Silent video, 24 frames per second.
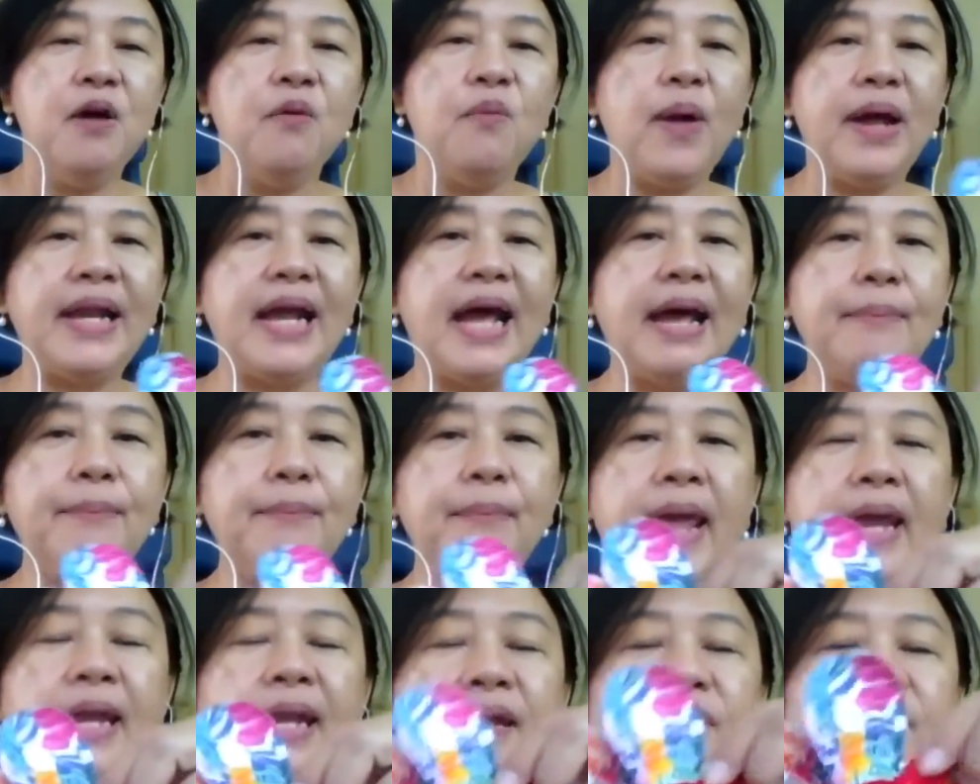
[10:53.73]
When I
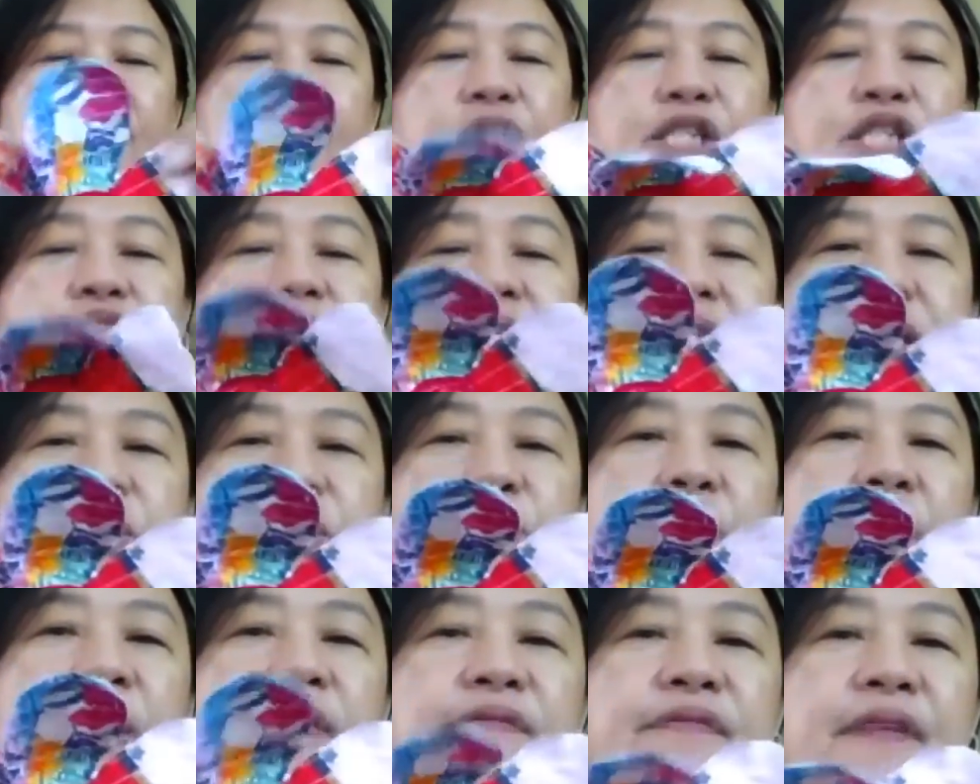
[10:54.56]
made it
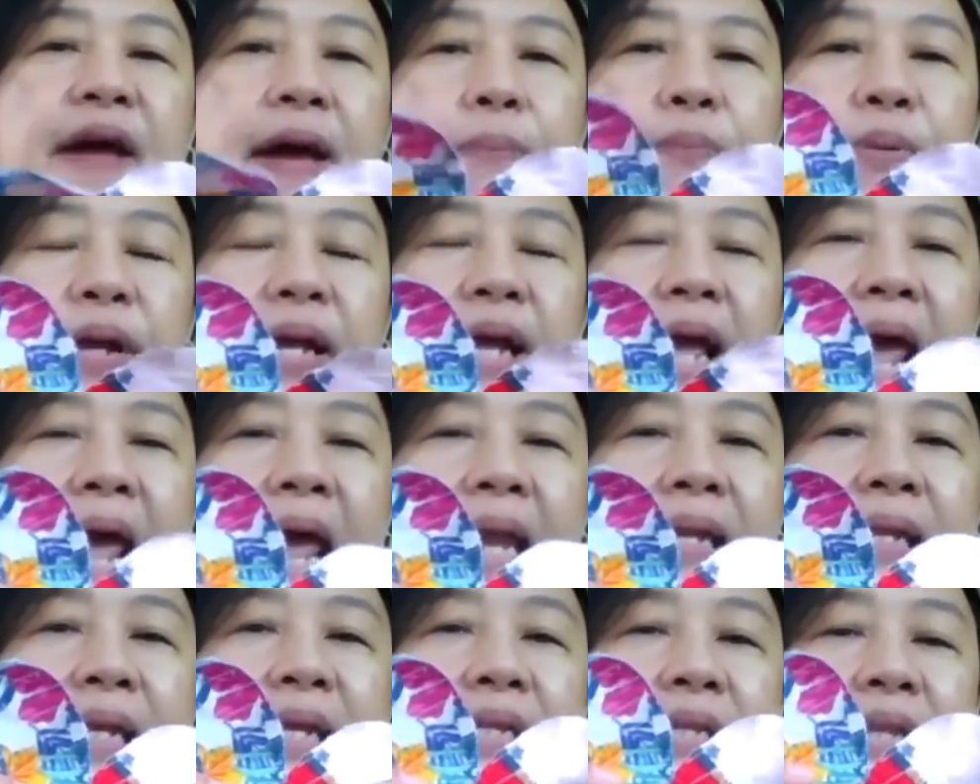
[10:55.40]
with fabric
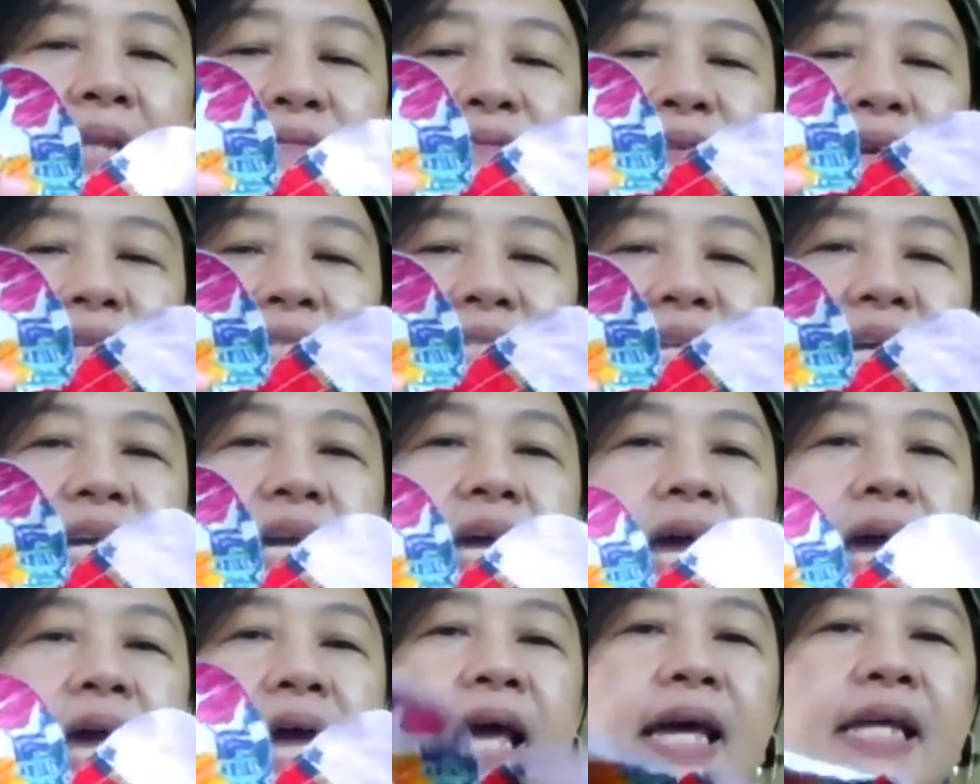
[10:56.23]
and
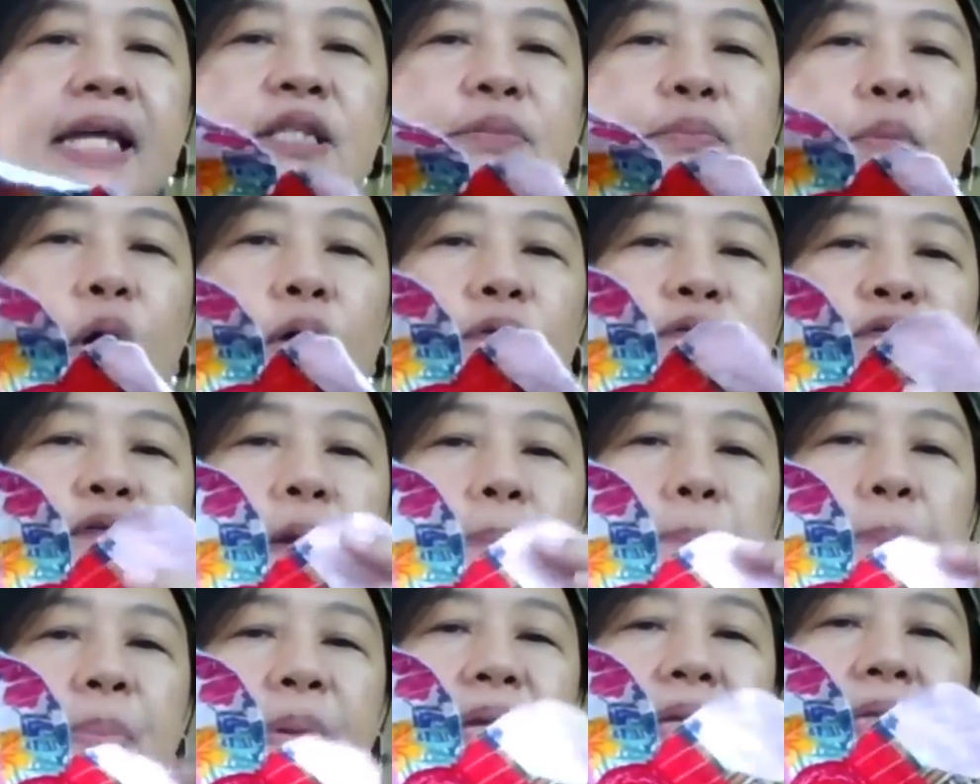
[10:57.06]
interfacing, it's more
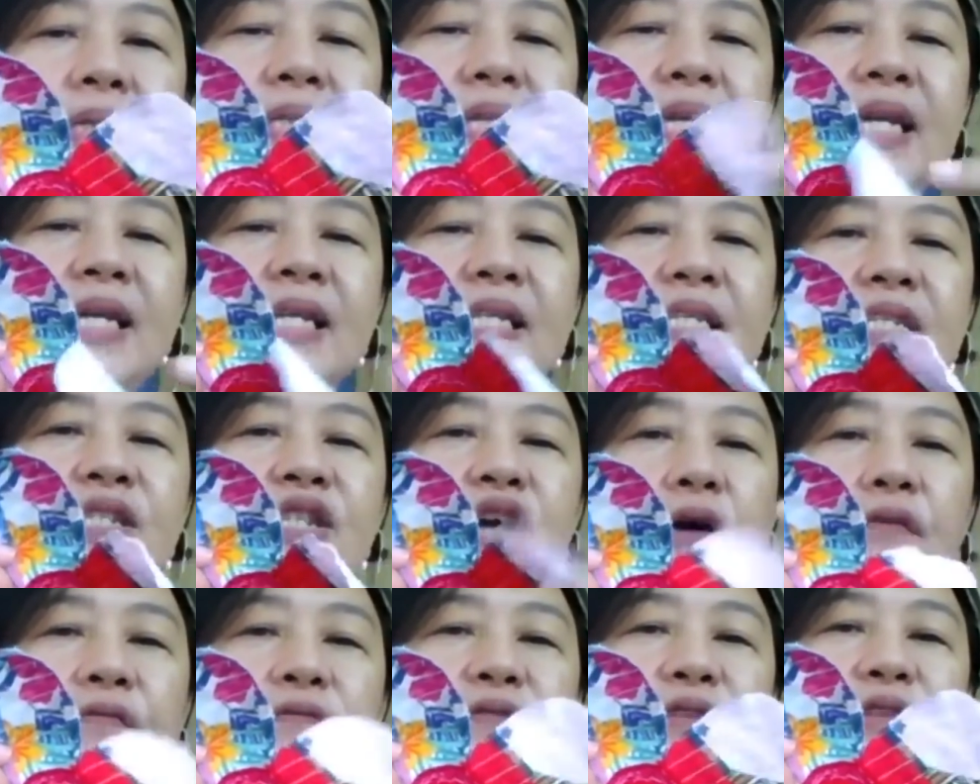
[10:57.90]
floppy. You see, it's
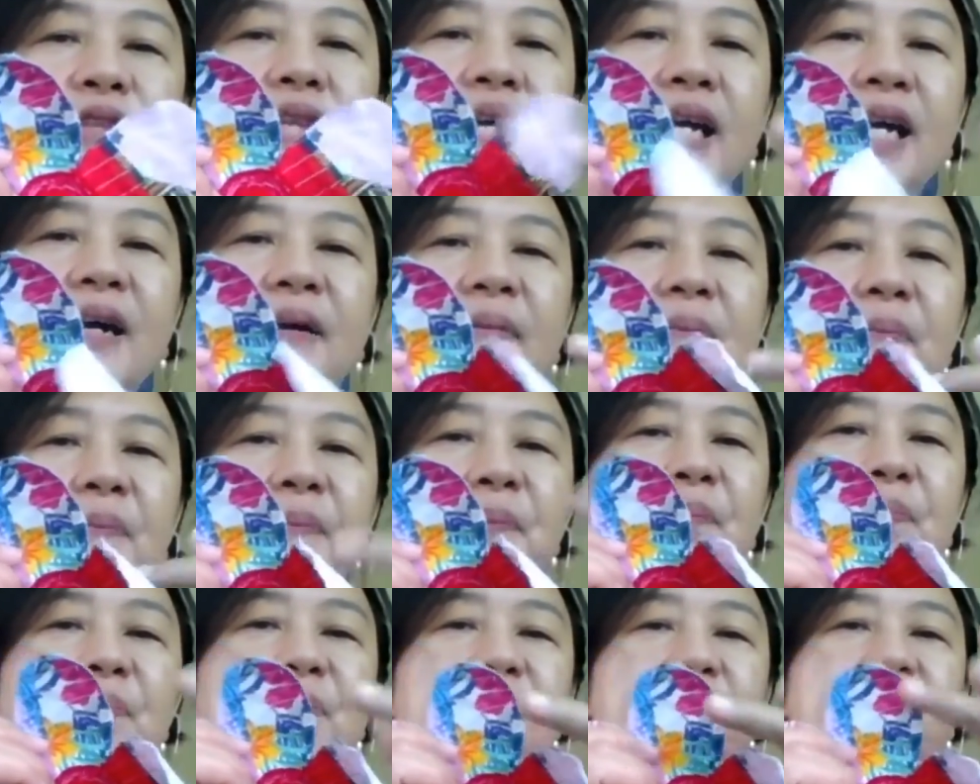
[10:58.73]
softer,
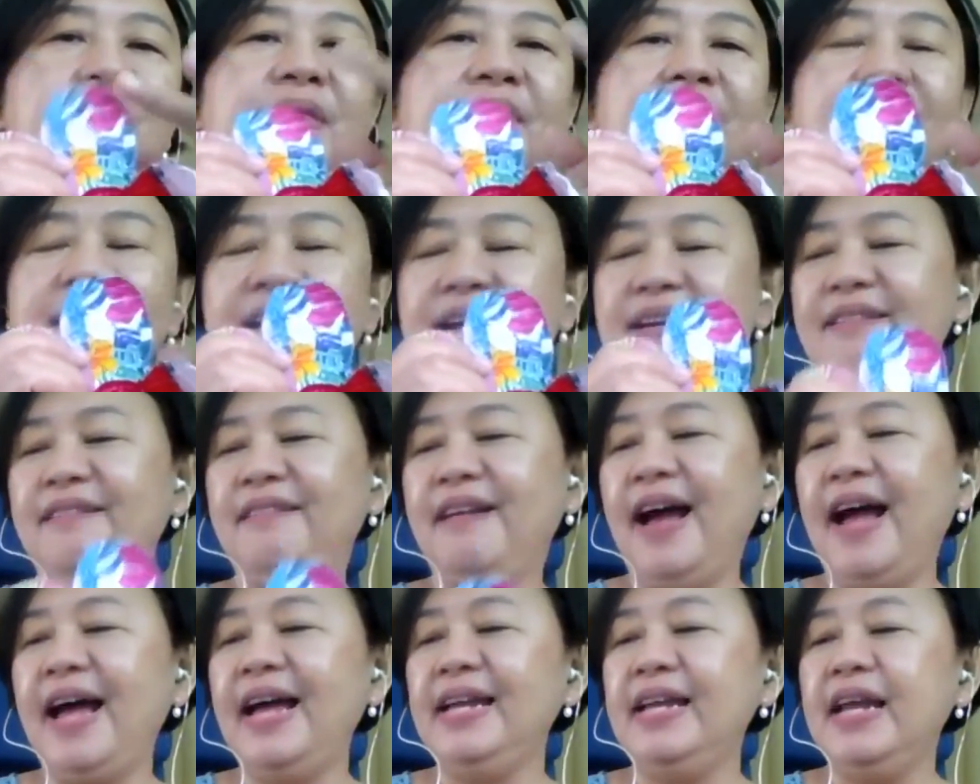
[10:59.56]

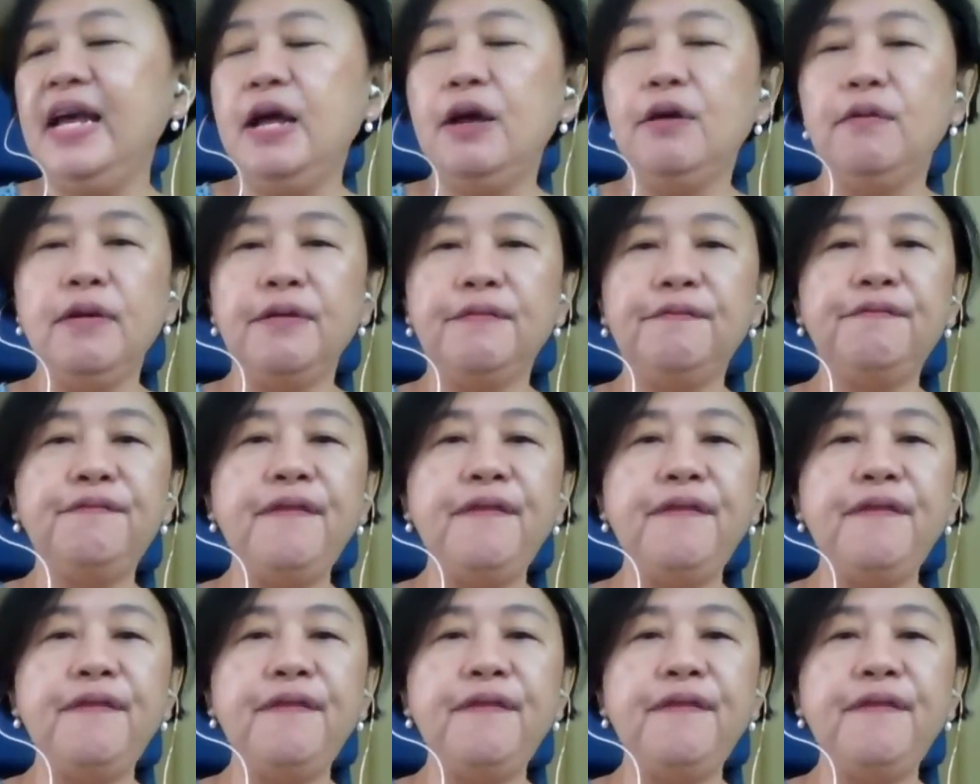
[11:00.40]
right? With